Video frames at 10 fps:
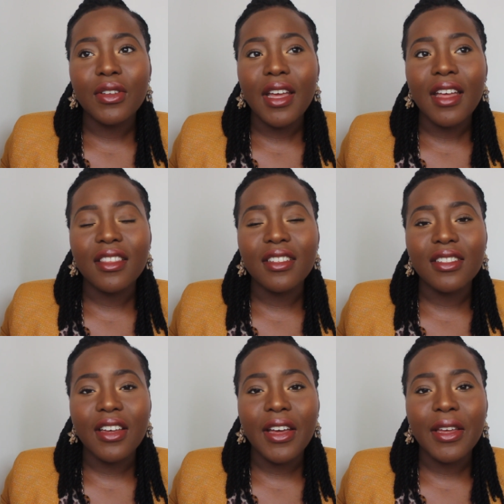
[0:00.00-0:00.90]
at the
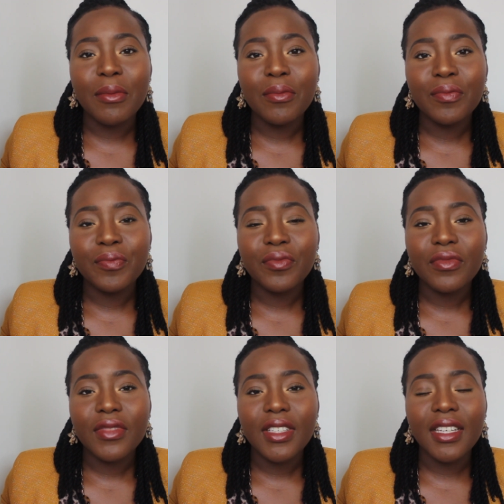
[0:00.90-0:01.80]
time
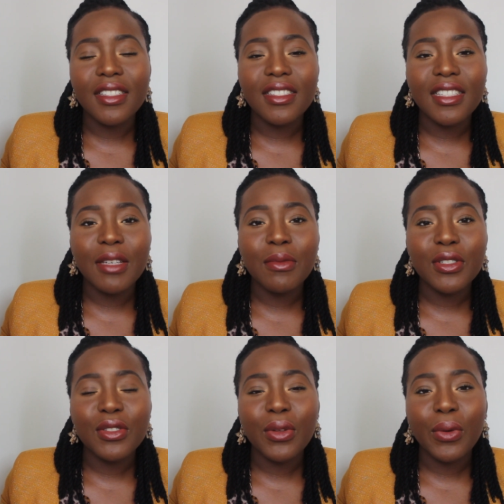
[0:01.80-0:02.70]
it seemed
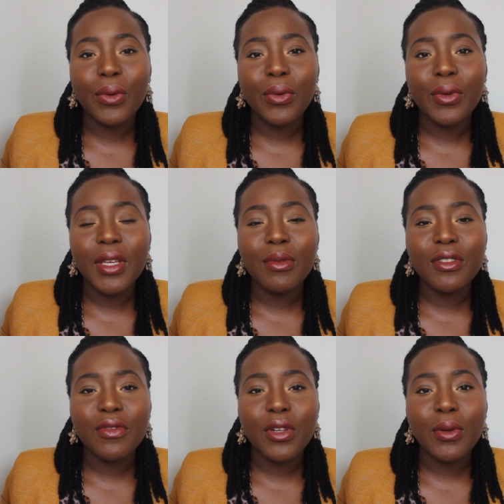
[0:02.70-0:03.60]
as though he
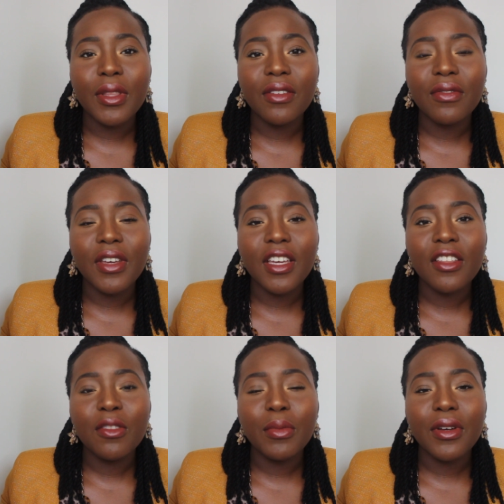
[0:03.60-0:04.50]
was following the
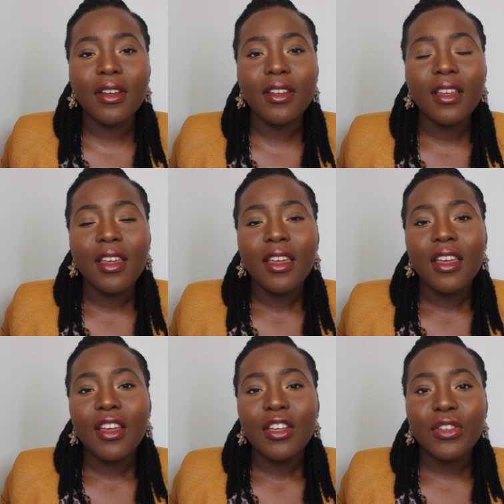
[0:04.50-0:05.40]
faith, but
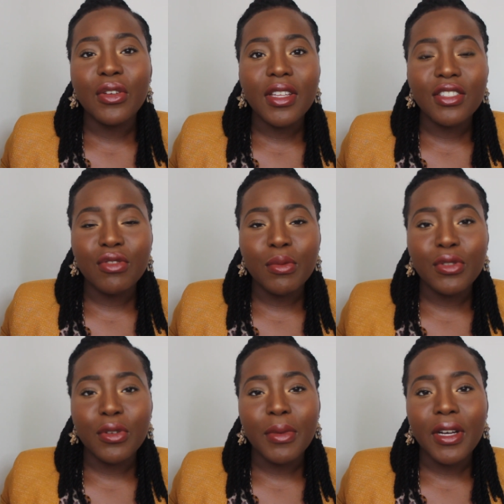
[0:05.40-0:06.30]
you know that
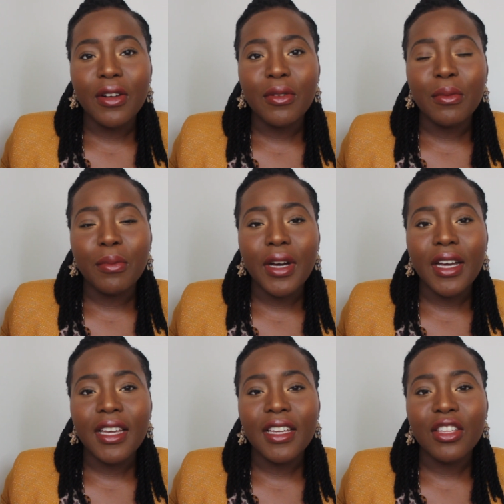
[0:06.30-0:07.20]
scripture about
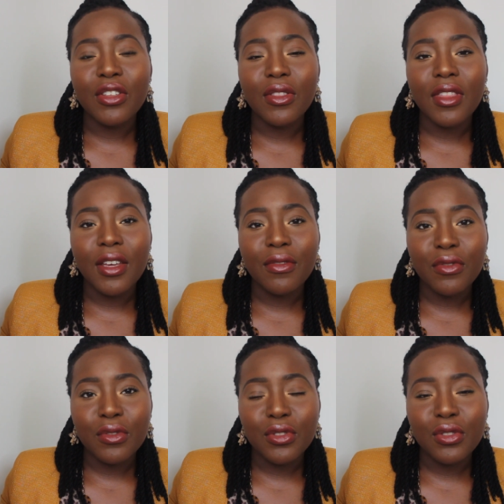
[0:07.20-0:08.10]
by their
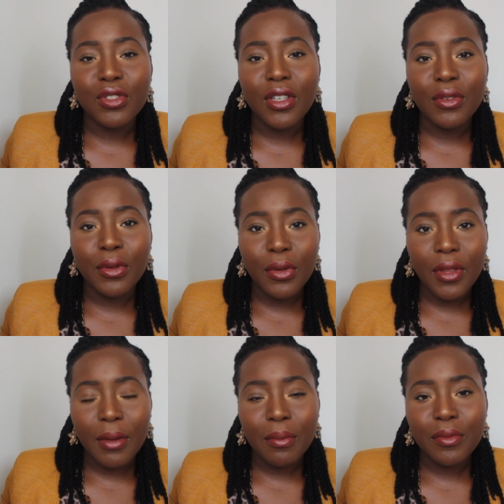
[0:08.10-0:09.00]
fruits you shall know
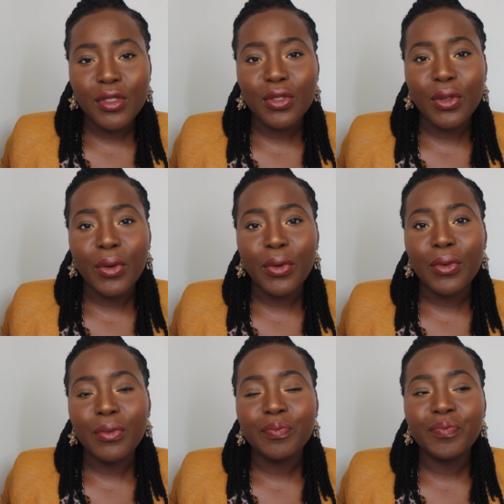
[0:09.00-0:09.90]
them.
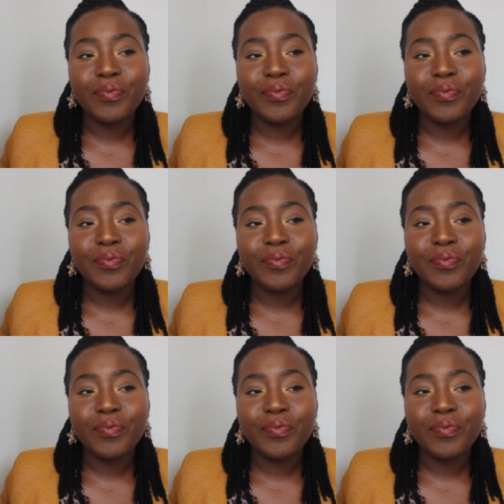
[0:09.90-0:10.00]
So